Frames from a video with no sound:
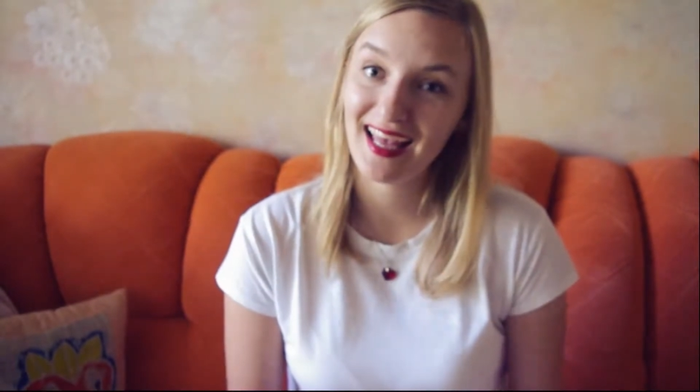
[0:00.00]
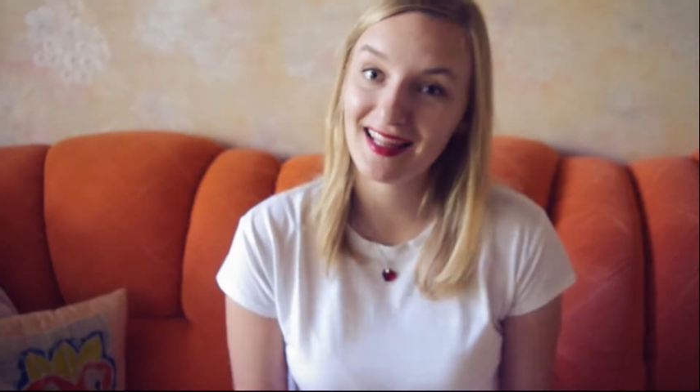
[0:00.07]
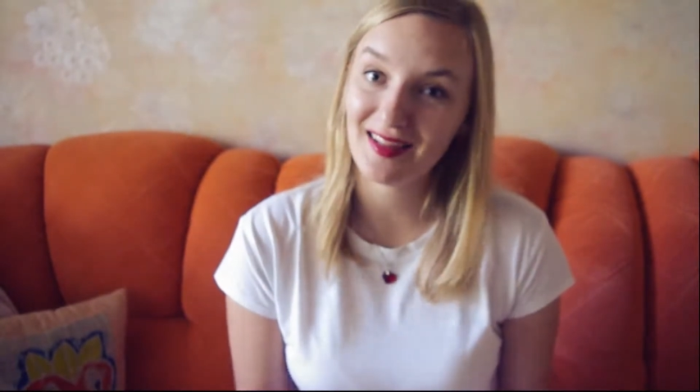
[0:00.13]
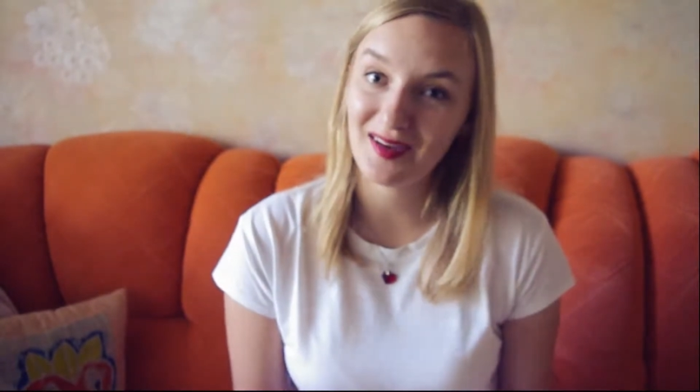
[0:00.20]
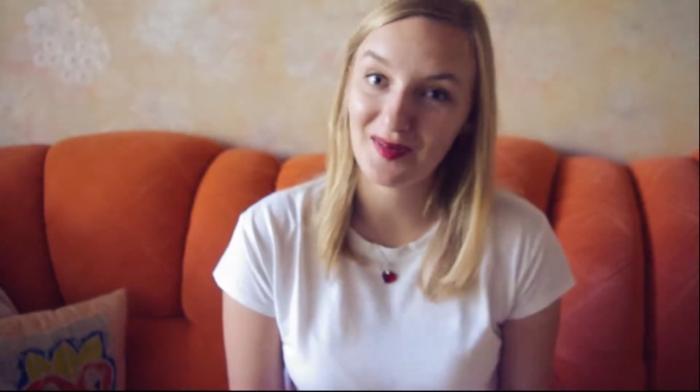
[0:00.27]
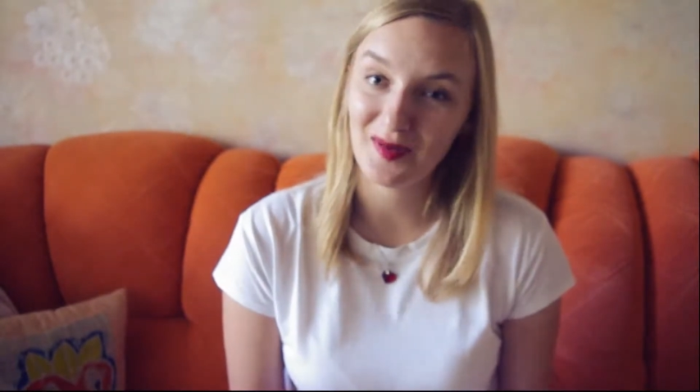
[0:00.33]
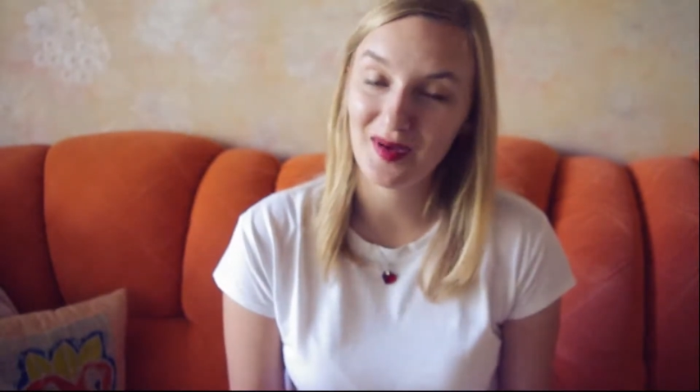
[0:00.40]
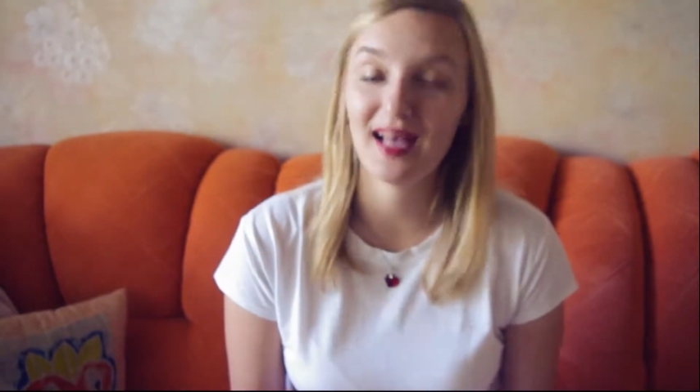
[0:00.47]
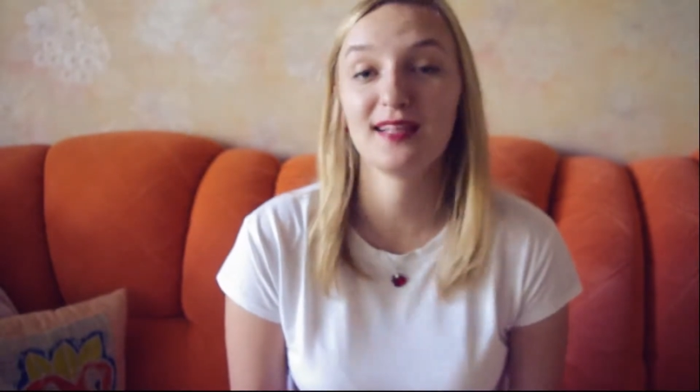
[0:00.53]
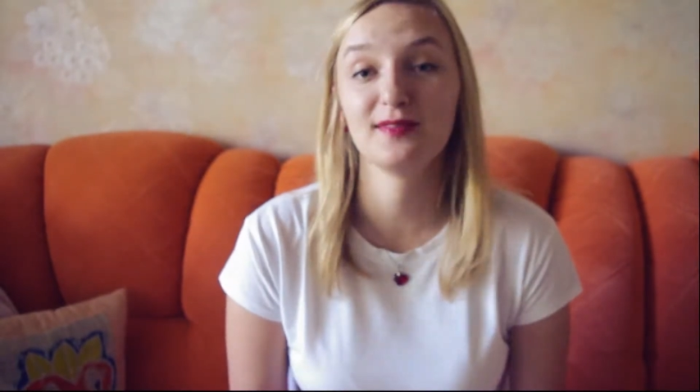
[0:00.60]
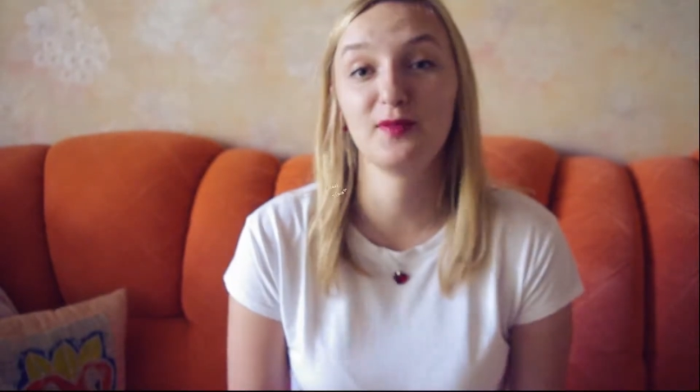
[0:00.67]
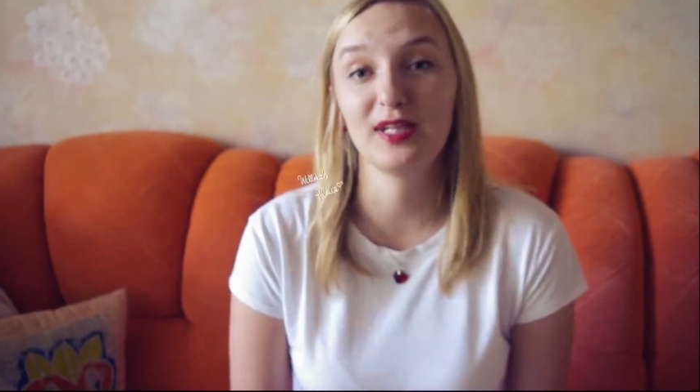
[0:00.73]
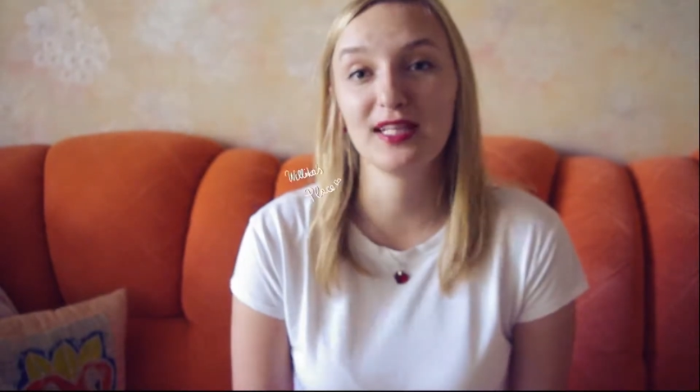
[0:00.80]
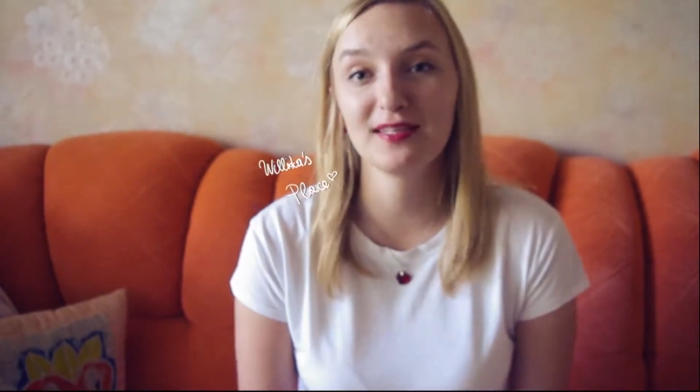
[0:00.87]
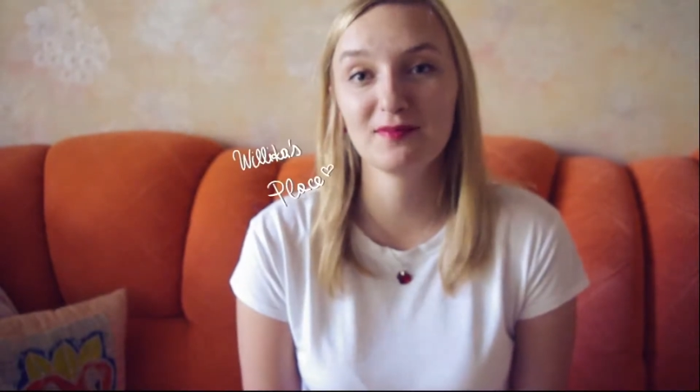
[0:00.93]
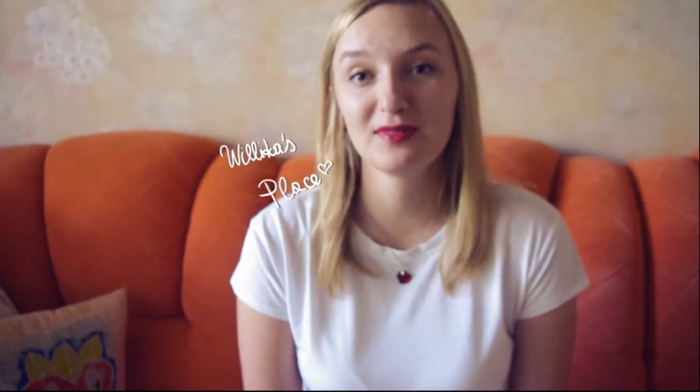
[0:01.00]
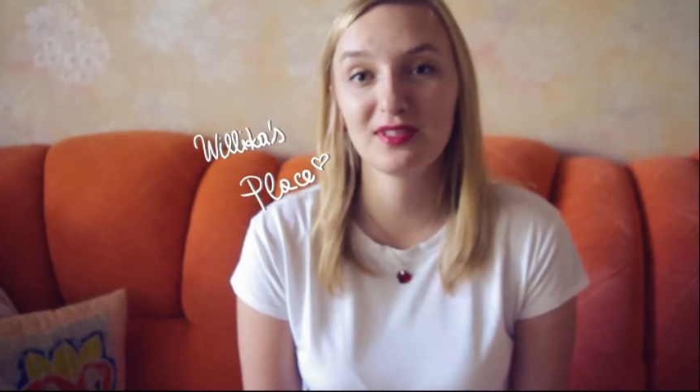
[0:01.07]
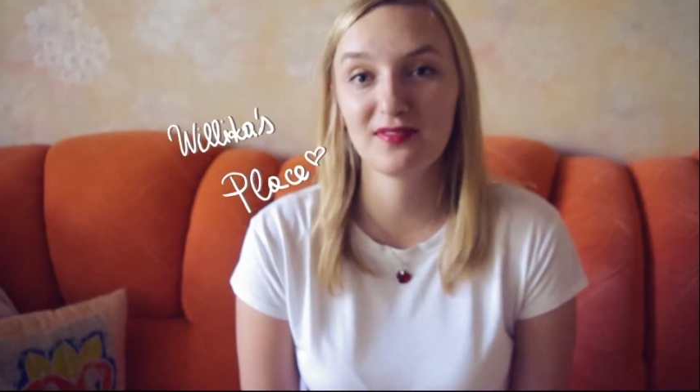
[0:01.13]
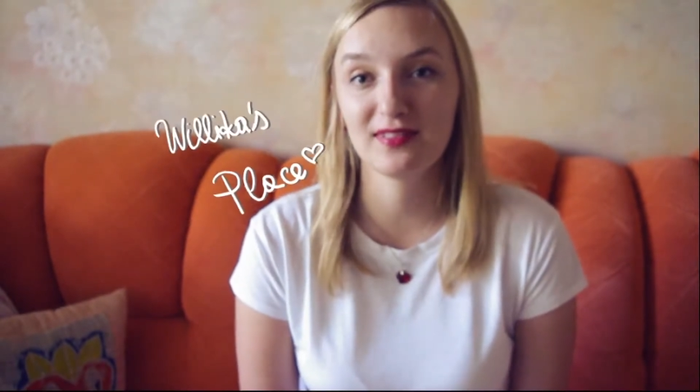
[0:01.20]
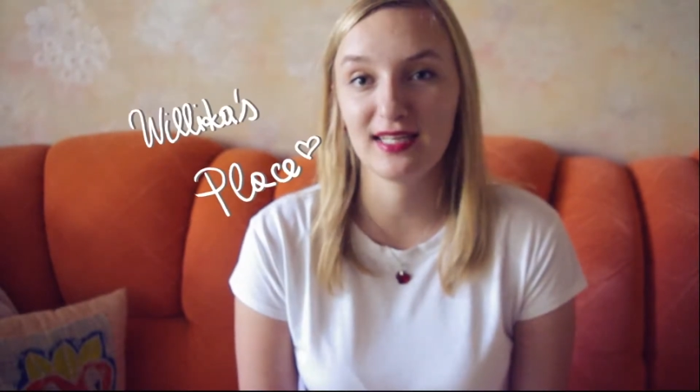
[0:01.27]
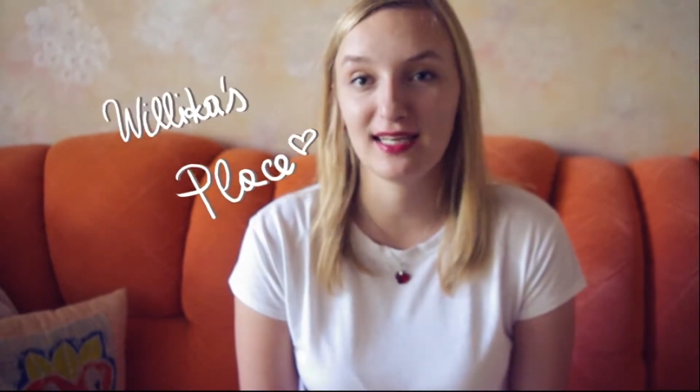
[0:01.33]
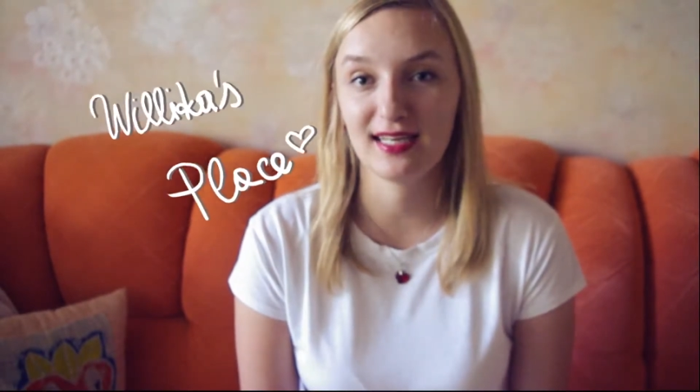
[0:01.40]
Hello and welcome
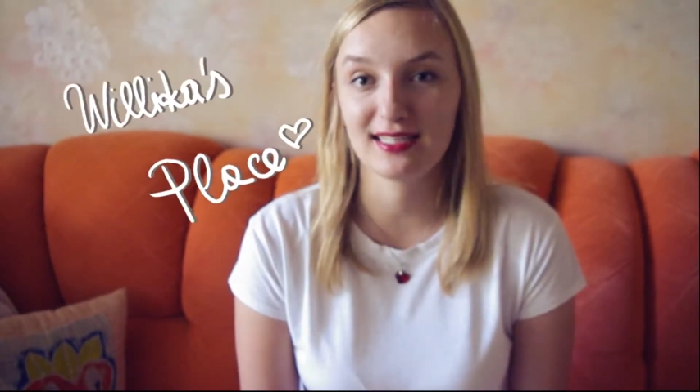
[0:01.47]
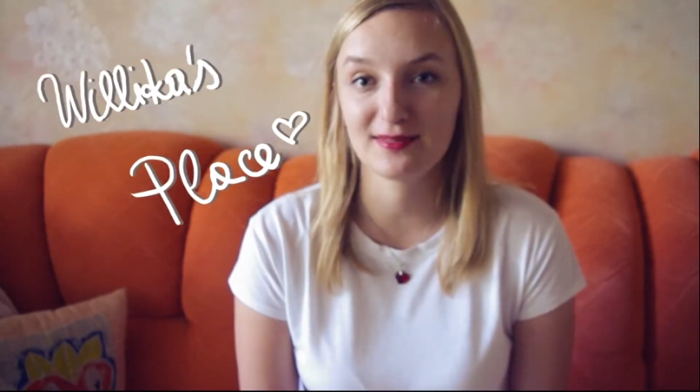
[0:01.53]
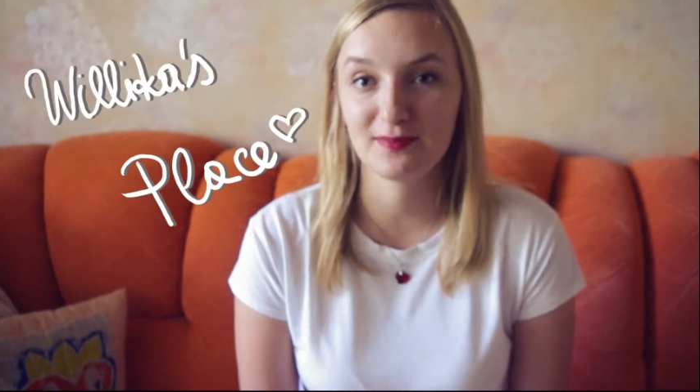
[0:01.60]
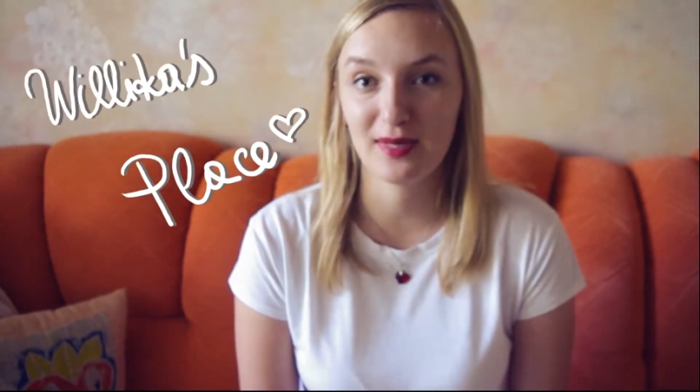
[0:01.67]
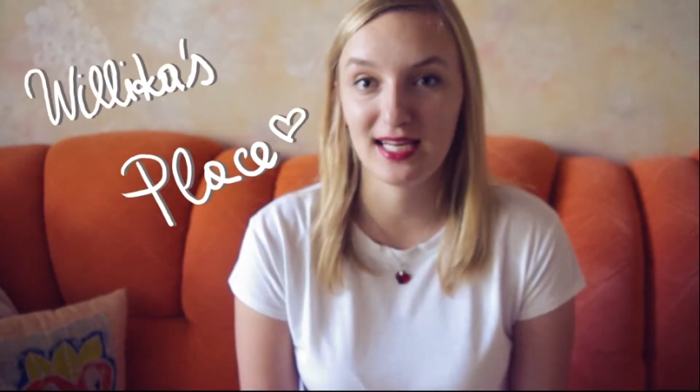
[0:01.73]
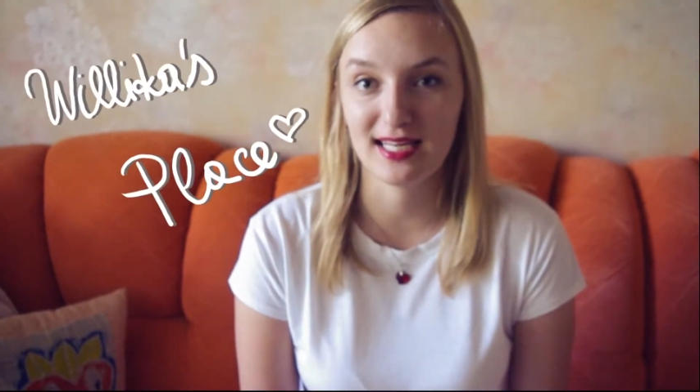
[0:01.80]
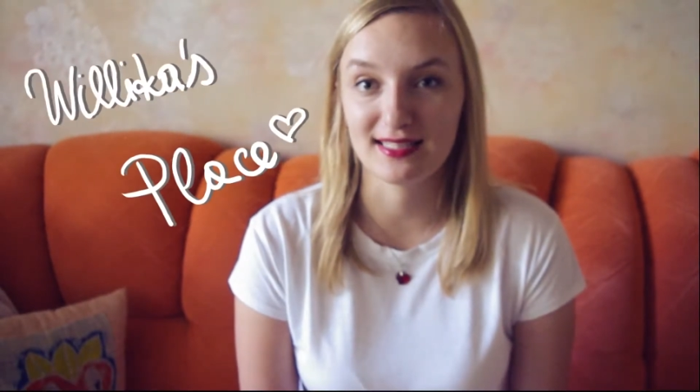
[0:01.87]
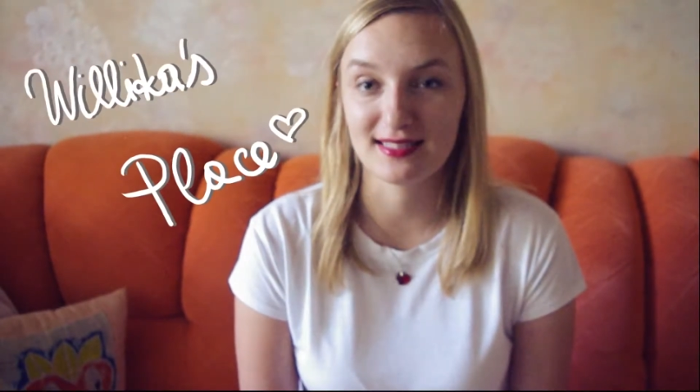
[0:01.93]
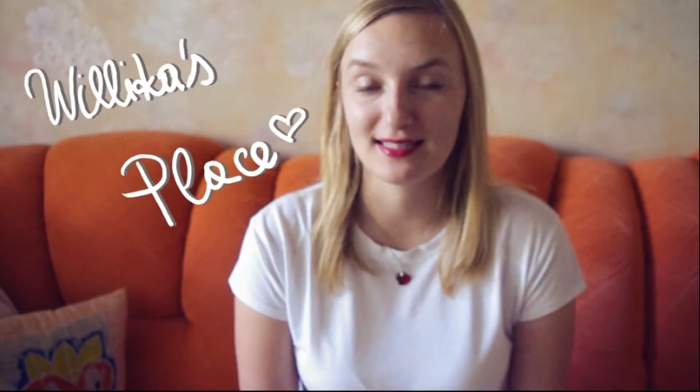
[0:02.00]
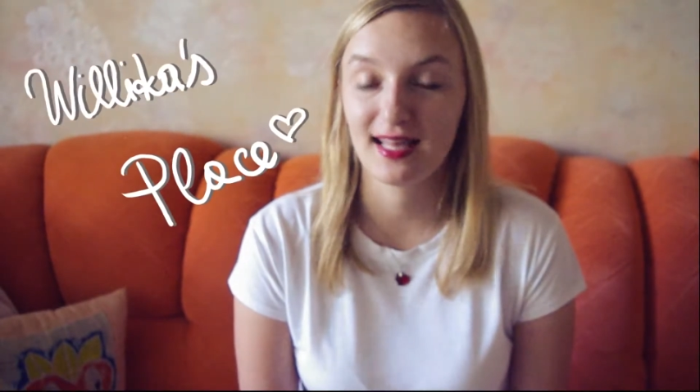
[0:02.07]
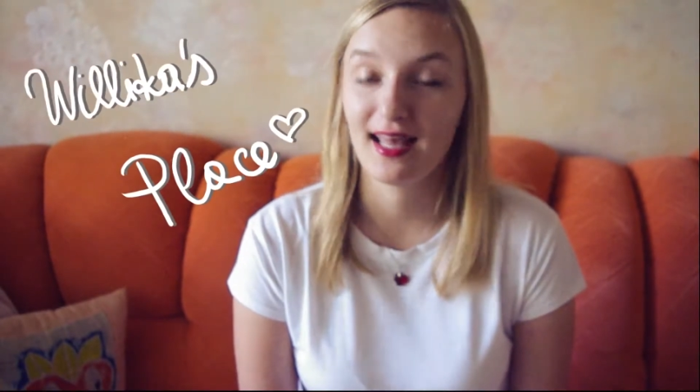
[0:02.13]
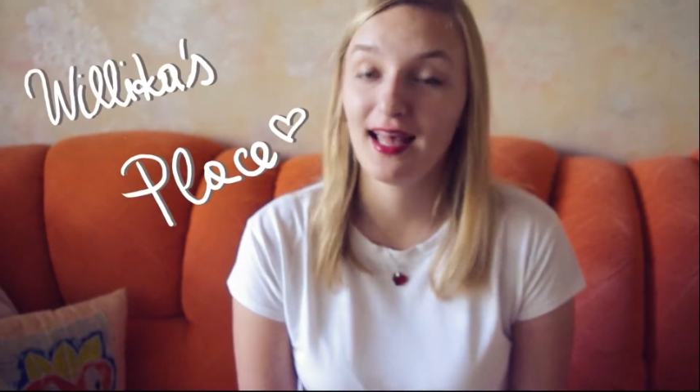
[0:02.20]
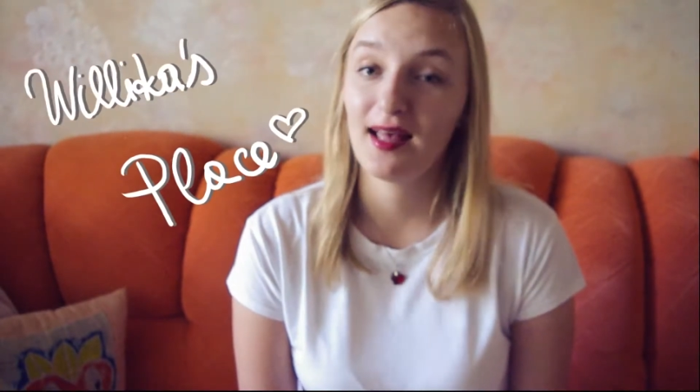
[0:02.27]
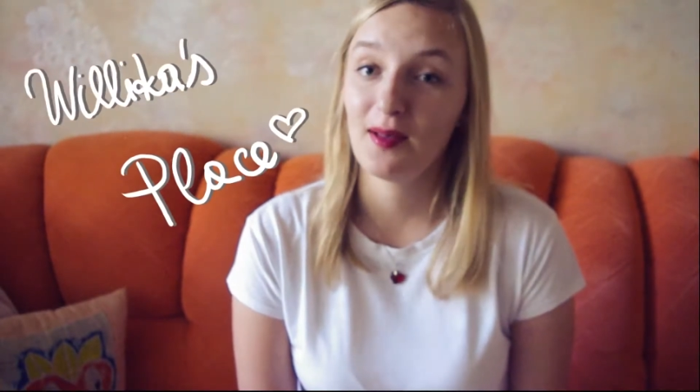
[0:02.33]
to Willika's Place.